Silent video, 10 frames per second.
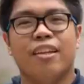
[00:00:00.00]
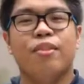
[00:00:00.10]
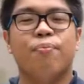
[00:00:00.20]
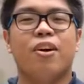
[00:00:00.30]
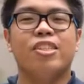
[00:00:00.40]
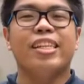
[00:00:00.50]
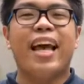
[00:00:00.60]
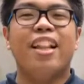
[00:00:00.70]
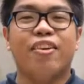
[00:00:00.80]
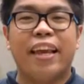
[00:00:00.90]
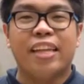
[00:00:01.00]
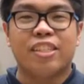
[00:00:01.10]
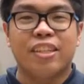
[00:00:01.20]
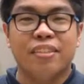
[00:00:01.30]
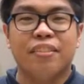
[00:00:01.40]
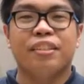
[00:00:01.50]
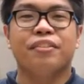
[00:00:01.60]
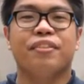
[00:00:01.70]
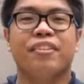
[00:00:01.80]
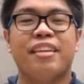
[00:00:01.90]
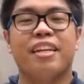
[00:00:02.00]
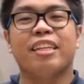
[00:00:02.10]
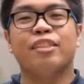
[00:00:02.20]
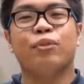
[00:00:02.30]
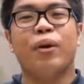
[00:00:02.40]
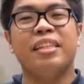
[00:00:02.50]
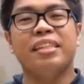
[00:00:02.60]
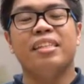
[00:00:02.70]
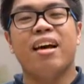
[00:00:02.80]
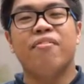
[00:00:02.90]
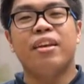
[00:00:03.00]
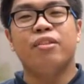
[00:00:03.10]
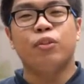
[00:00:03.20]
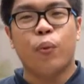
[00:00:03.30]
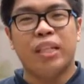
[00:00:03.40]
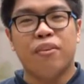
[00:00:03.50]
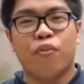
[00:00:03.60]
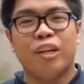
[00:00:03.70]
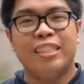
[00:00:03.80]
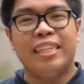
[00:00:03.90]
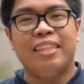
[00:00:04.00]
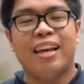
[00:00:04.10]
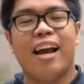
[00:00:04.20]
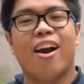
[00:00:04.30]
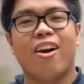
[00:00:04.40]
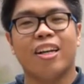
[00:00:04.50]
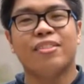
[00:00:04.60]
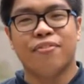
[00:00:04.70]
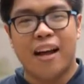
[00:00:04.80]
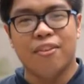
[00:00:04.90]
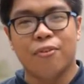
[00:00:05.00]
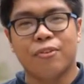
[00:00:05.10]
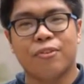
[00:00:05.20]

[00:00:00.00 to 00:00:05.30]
The budget allocation for the years 2011 to 2014 are as follows.